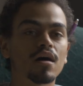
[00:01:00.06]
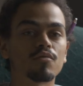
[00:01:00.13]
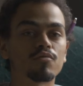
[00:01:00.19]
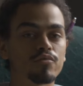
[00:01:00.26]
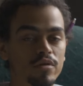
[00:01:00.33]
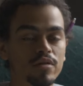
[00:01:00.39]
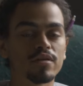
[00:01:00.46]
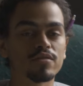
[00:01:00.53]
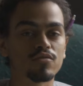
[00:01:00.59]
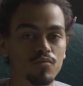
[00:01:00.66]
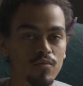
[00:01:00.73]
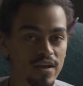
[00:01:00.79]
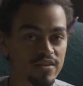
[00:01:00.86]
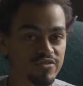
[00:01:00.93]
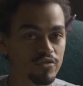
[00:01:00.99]
a really
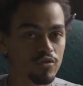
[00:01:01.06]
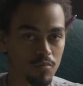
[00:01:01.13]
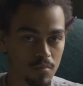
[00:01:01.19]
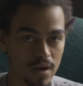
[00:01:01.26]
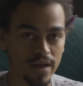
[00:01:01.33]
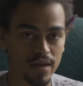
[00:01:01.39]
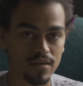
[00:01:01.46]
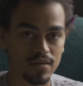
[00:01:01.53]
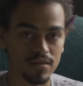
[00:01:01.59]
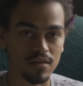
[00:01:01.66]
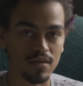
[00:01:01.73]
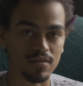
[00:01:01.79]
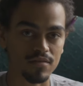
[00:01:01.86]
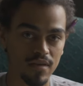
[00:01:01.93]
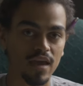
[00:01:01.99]
directional mic
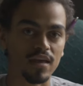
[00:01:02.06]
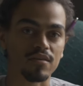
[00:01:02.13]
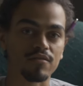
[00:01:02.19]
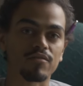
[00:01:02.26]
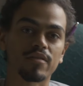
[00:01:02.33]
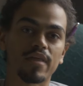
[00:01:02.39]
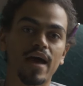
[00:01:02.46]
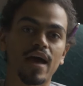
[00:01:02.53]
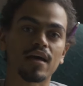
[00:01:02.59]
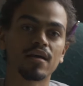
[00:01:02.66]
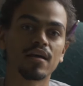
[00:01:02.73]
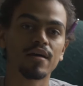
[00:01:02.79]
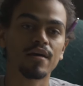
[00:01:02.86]
is handy for that.